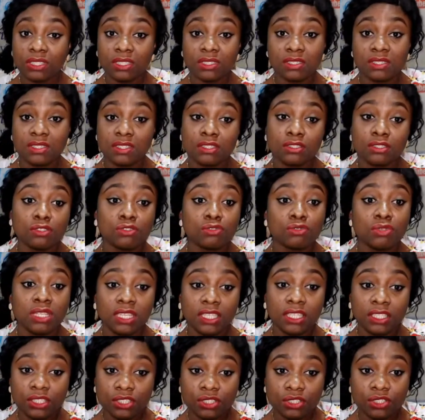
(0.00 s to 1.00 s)
distance
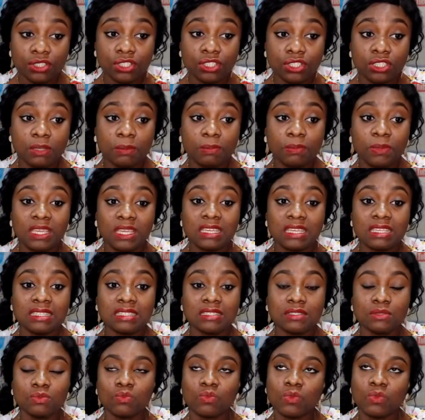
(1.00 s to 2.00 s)
relationship
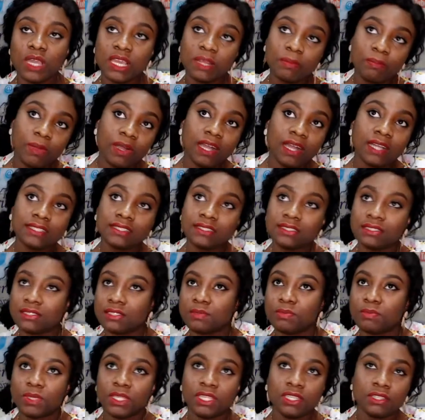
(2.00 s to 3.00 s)
is when
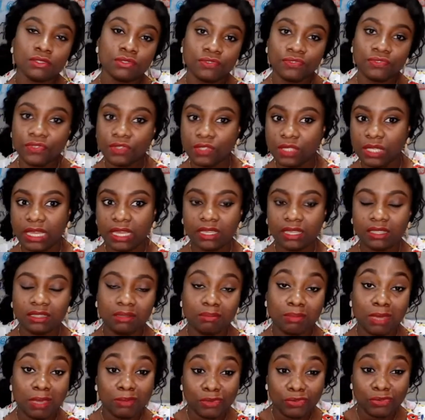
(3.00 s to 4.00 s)
partners begin to feel like they
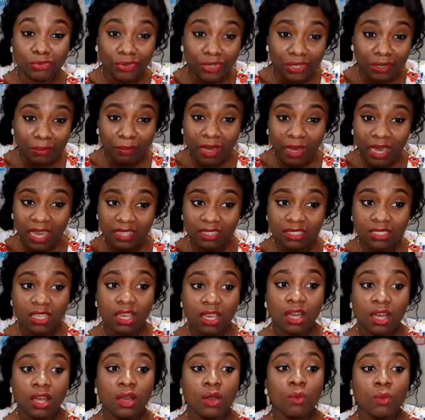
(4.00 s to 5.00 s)
might be growing apart
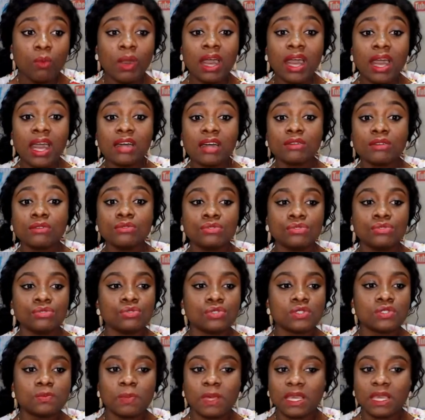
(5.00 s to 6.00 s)
while
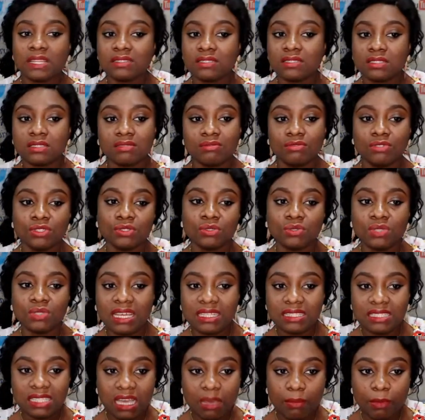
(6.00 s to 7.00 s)
you spend
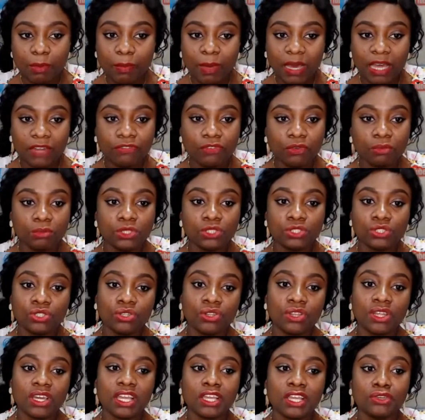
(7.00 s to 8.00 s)
that time apart from each
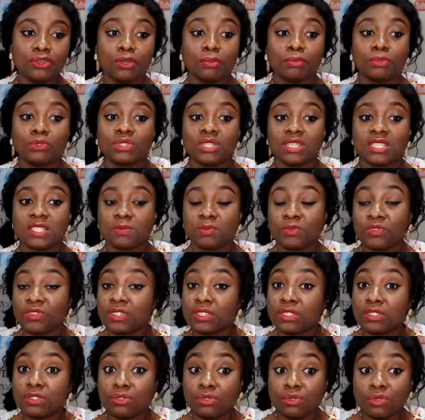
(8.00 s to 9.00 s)
other and you're both
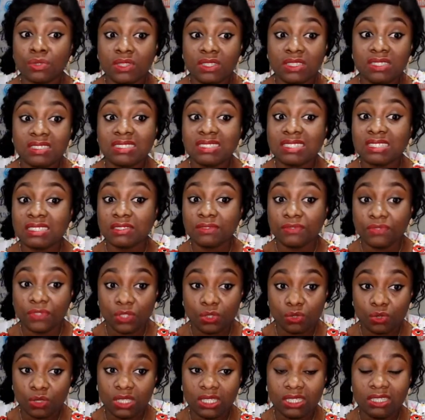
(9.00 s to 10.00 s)
experiencing new things
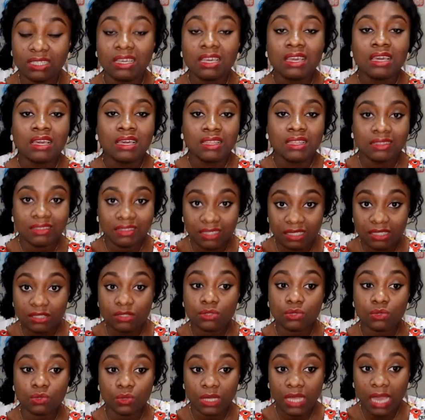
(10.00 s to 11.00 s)
individually.
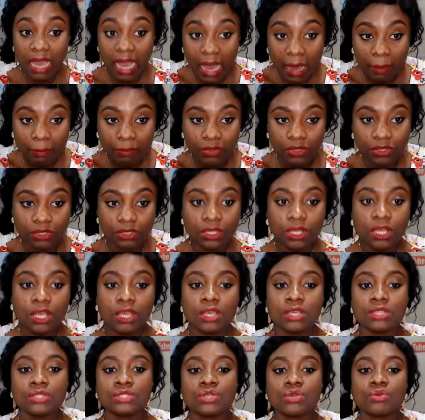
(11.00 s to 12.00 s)
This could happen.
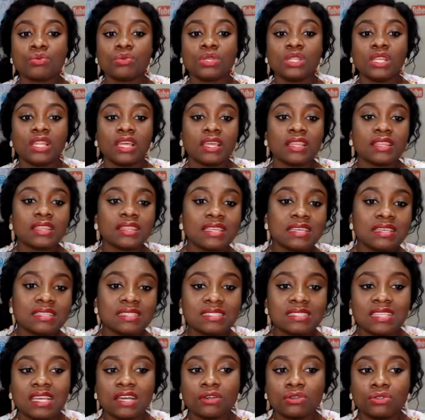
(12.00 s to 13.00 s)
So we learn
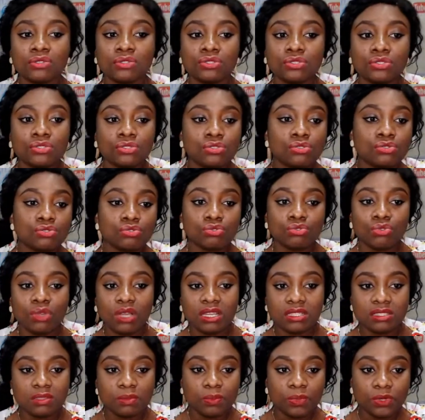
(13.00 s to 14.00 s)
things and continue to
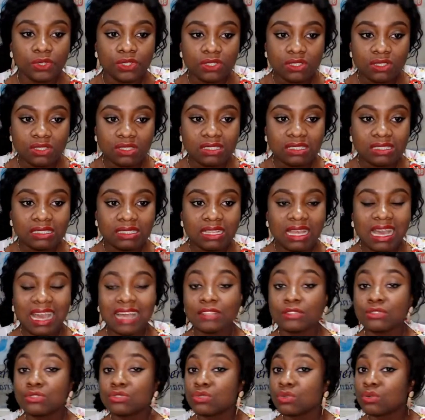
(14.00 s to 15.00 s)
grow as a person,
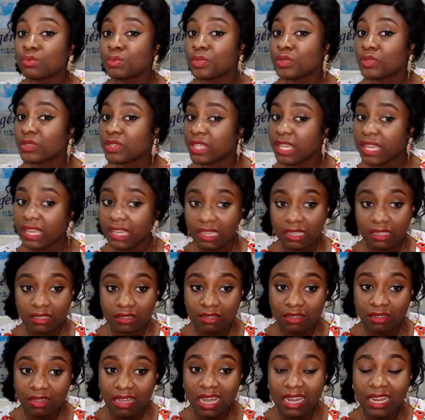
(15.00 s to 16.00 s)
and so will they.
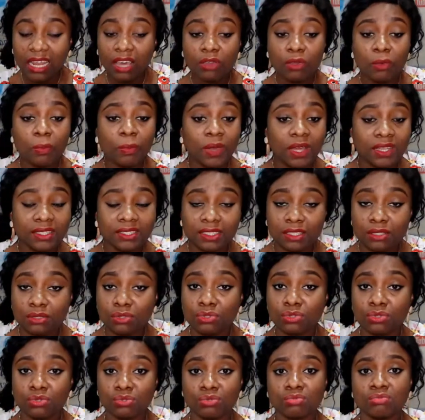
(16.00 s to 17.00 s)
Allow your partner
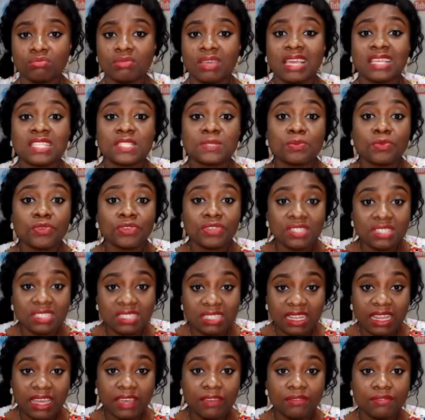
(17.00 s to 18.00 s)
to
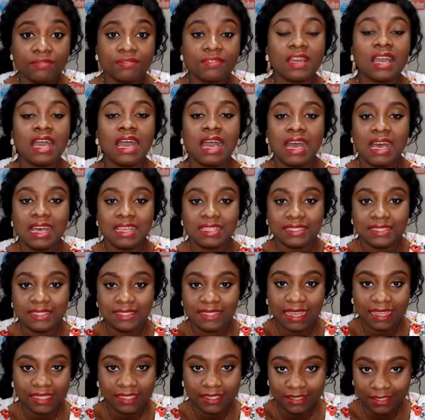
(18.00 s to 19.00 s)
experience life as
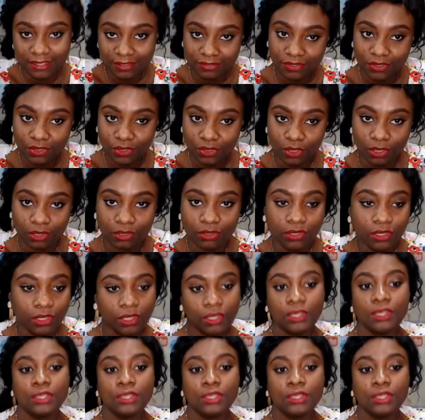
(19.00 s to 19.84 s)
an individual,